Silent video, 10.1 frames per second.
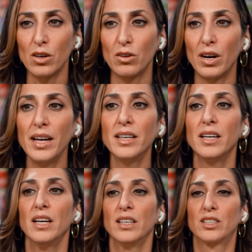All right.
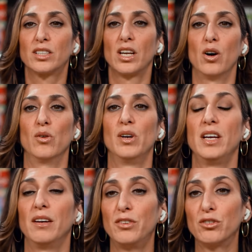So
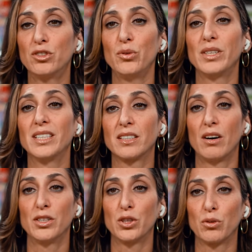if you're doing this
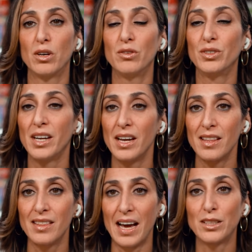on your own,
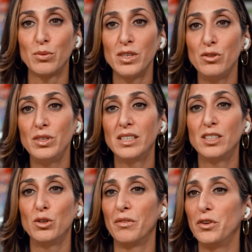that's what you need to
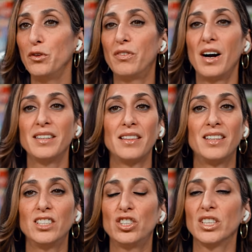do. If you find that
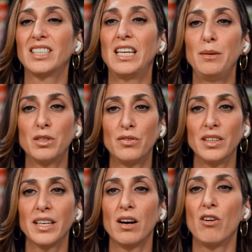this just keeps
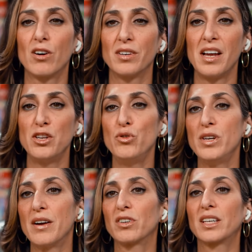feeling hard and you
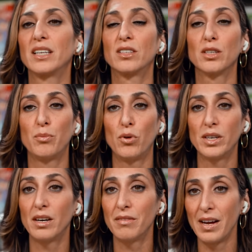never get to the
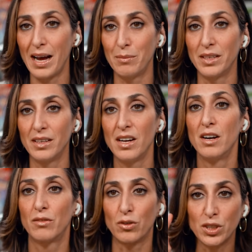point of habit,
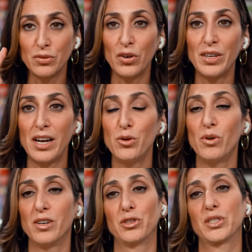first of all, now you
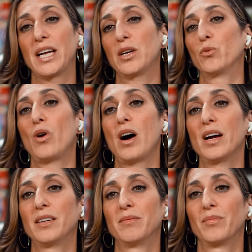understand
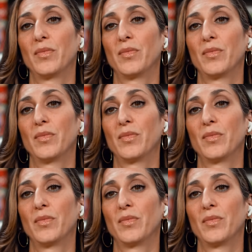why.